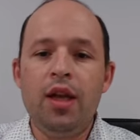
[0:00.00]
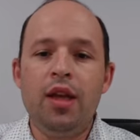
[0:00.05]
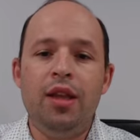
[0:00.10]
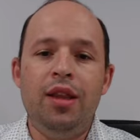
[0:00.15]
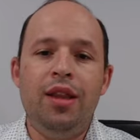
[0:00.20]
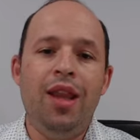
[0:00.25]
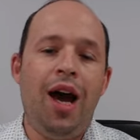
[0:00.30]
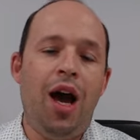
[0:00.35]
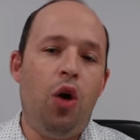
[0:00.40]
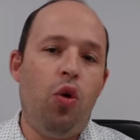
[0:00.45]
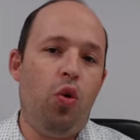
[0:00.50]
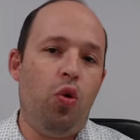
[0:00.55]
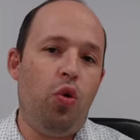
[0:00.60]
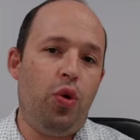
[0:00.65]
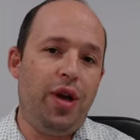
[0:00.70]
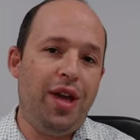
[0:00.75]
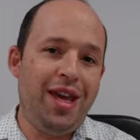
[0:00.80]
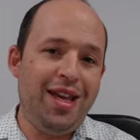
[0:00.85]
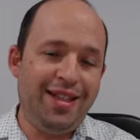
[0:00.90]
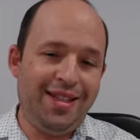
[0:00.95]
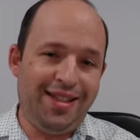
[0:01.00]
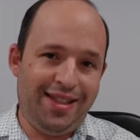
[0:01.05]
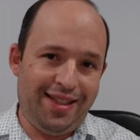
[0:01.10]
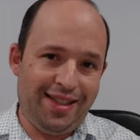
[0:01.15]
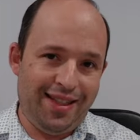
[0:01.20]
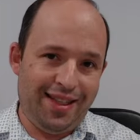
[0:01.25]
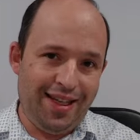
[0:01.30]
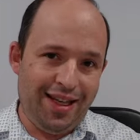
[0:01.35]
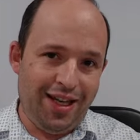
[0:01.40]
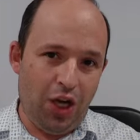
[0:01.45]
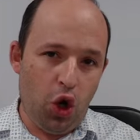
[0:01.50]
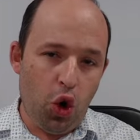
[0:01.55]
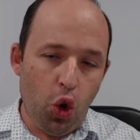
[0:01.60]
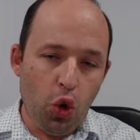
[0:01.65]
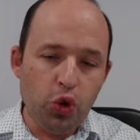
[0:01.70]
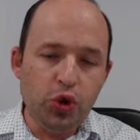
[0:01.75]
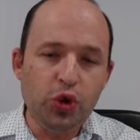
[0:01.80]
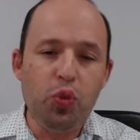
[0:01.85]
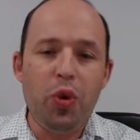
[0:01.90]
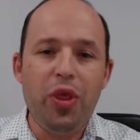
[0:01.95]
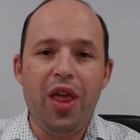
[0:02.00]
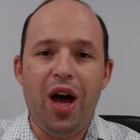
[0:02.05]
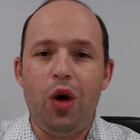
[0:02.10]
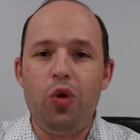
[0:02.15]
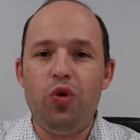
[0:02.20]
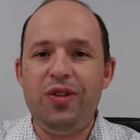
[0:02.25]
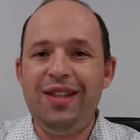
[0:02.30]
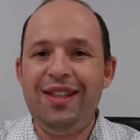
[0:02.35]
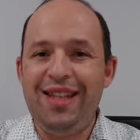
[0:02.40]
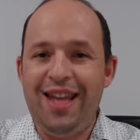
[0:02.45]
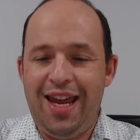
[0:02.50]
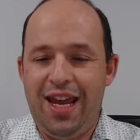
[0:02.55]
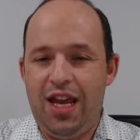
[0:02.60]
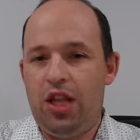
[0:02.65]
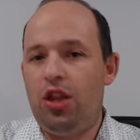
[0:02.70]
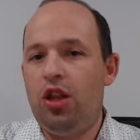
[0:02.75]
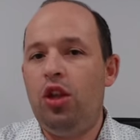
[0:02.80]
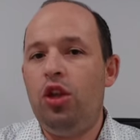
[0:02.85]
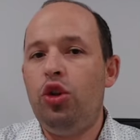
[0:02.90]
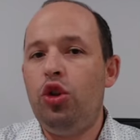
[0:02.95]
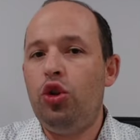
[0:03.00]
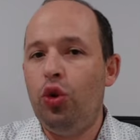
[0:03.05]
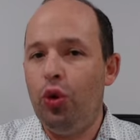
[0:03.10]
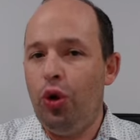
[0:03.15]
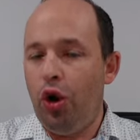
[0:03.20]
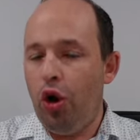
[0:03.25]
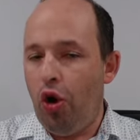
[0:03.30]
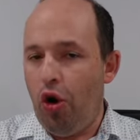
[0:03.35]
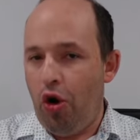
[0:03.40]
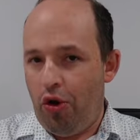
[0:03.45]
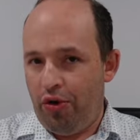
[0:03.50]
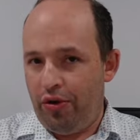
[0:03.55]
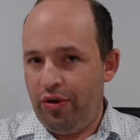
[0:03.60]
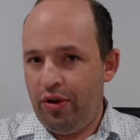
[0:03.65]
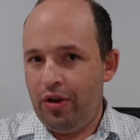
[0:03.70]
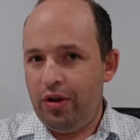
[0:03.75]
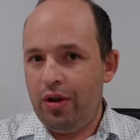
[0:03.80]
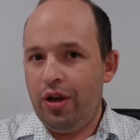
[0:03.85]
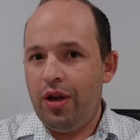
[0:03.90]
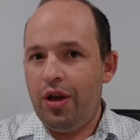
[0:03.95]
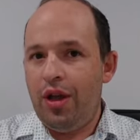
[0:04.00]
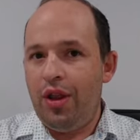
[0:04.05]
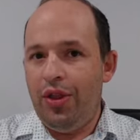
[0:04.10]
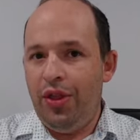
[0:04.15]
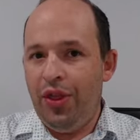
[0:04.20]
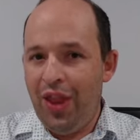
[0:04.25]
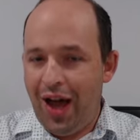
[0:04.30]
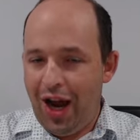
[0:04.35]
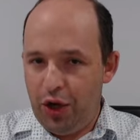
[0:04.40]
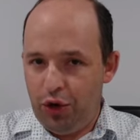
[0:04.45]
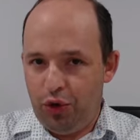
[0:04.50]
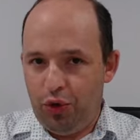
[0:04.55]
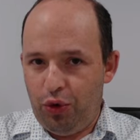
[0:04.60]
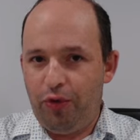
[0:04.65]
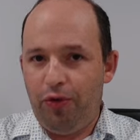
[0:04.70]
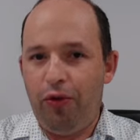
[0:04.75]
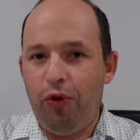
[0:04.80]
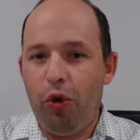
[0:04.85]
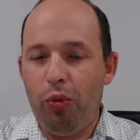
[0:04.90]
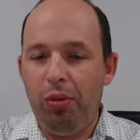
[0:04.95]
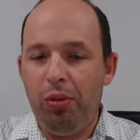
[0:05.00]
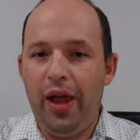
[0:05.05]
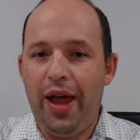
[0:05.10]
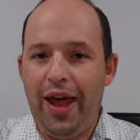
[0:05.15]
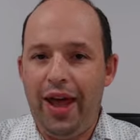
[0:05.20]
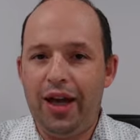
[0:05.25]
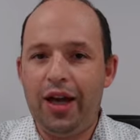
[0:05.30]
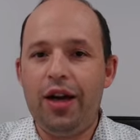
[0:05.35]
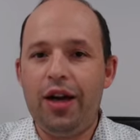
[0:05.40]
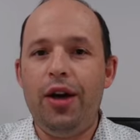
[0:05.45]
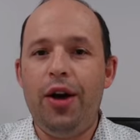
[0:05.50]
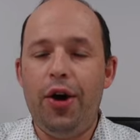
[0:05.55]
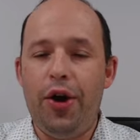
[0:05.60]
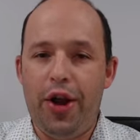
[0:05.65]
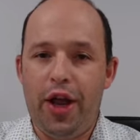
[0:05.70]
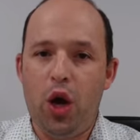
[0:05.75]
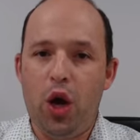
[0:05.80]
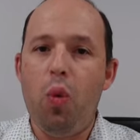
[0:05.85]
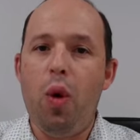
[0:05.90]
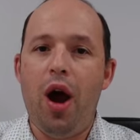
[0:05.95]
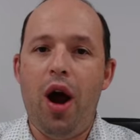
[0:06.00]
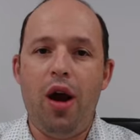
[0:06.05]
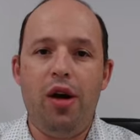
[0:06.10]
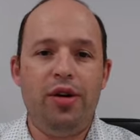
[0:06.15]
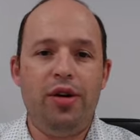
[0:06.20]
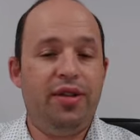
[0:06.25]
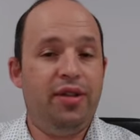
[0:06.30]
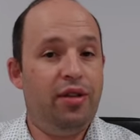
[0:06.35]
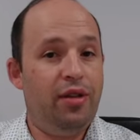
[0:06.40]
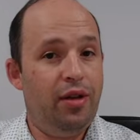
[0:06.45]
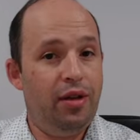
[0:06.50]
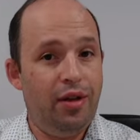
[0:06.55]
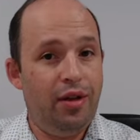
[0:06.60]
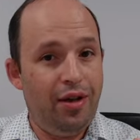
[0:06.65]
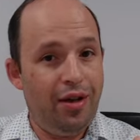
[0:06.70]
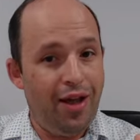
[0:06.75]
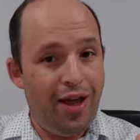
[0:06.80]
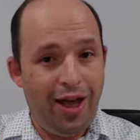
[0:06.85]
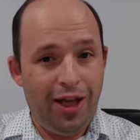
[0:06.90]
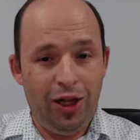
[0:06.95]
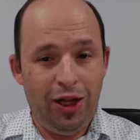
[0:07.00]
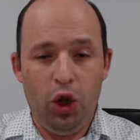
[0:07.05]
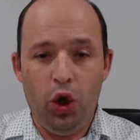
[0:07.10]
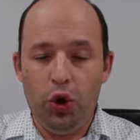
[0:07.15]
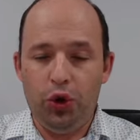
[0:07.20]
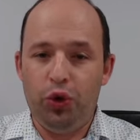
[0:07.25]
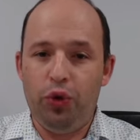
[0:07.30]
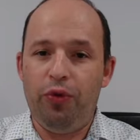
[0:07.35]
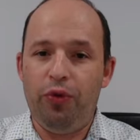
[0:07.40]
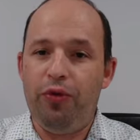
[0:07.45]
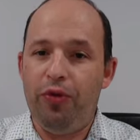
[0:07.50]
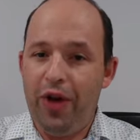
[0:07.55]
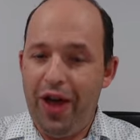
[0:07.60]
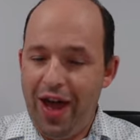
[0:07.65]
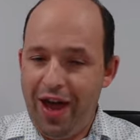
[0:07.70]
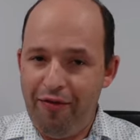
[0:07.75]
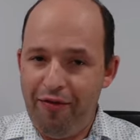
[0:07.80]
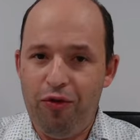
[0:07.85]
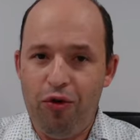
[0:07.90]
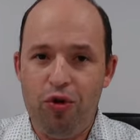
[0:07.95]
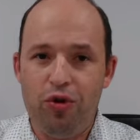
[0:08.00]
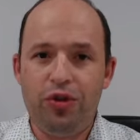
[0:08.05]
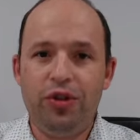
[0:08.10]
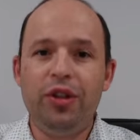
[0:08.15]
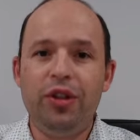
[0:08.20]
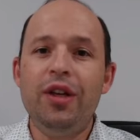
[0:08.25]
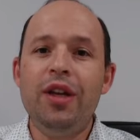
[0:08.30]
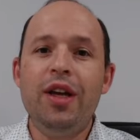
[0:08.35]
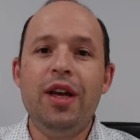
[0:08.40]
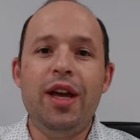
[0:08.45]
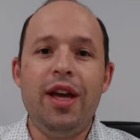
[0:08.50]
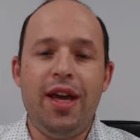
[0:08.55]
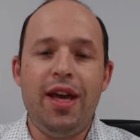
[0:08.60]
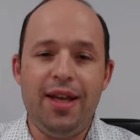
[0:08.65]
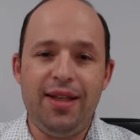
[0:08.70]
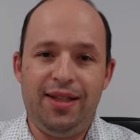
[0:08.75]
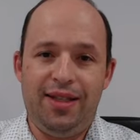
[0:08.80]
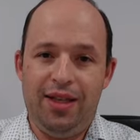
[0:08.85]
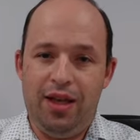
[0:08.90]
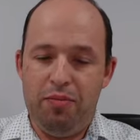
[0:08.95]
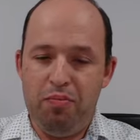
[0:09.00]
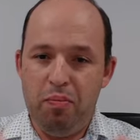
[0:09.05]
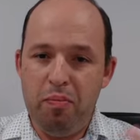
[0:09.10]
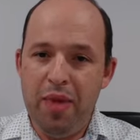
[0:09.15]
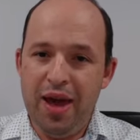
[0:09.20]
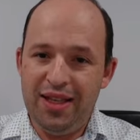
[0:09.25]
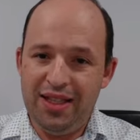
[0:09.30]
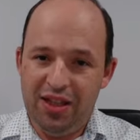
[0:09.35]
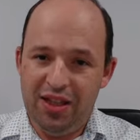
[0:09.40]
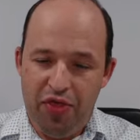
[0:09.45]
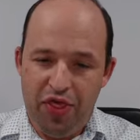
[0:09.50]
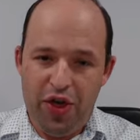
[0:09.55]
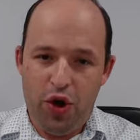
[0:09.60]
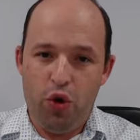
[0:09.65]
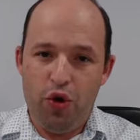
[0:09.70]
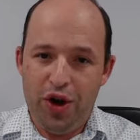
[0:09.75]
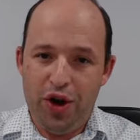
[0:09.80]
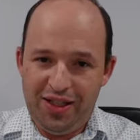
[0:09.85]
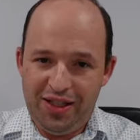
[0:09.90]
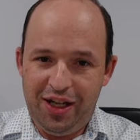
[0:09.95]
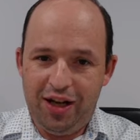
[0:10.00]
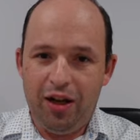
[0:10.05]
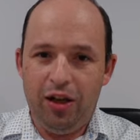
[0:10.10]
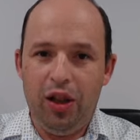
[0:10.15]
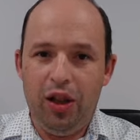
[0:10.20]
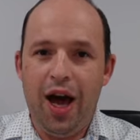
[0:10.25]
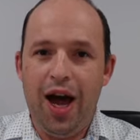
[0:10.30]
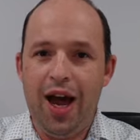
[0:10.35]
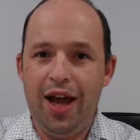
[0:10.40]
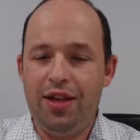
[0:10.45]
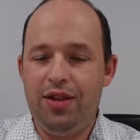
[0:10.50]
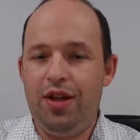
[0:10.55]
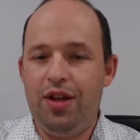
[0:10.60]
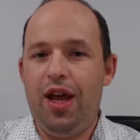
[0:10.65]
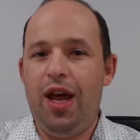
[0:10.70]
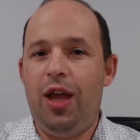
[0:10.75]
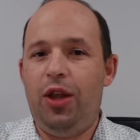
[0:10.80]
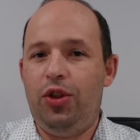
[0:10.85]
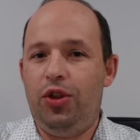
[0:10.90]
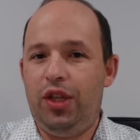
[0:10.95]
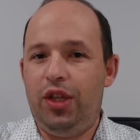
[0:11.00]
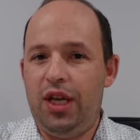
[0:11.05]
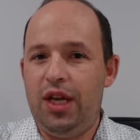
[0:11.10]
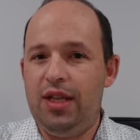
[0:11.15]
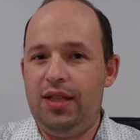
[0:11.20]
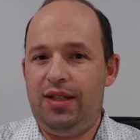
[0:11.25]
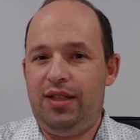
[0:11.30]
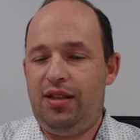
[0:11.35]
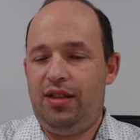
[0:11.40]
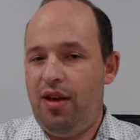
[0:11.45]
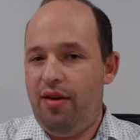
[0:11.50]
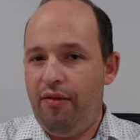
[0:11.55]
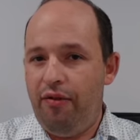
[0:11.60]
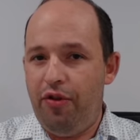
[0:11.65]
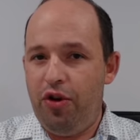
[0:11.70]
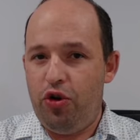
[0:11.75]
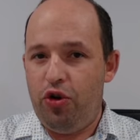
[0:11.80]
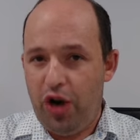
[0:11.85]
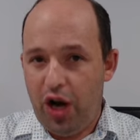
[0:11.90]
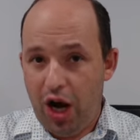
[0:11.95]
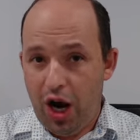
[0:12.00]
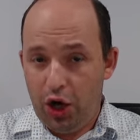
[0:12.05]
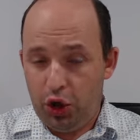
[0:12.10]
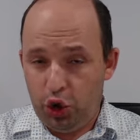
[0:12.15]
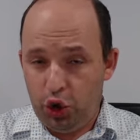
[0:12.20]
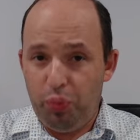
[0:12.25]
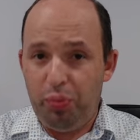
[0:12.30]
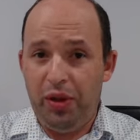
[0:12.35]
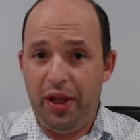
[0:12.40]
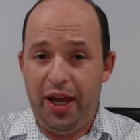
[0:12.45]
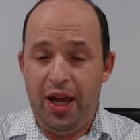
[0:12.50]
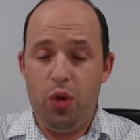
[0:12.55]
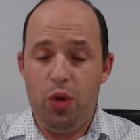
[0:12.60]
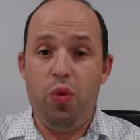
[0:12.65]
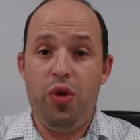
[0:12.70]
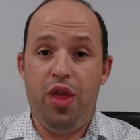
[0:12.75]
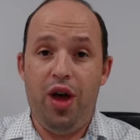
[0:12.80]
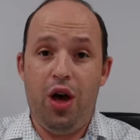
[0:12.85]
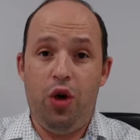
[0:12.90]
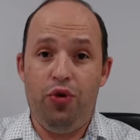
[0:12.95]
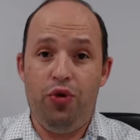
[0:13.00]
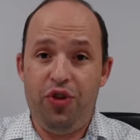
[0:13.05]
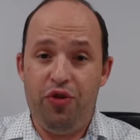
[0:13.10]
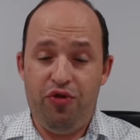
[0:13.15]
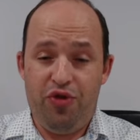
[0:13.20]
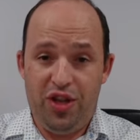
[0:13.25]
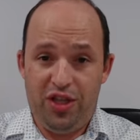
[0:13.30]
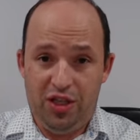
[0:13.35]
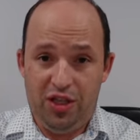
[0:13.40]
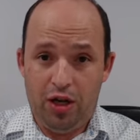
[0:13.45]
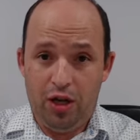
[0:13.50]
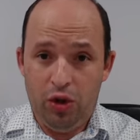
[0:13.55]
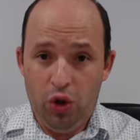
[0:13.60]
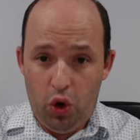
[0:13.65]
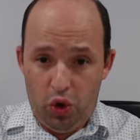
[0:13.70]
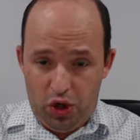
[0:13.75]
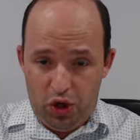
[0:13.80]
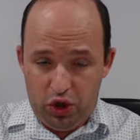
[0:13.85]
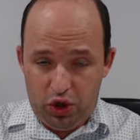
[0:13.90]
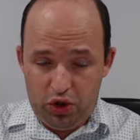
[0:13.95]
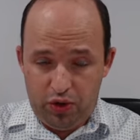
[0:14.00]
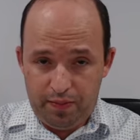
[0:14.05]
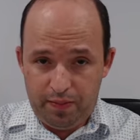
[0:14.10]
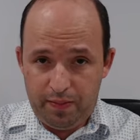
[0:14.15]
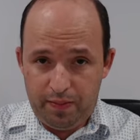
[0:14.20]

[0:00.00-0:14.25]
Now, it goes without saying, to learn Najdorf for black requires a lot of effort. It's a massive theoretical line and it's very hard to play without theoretical knowledge.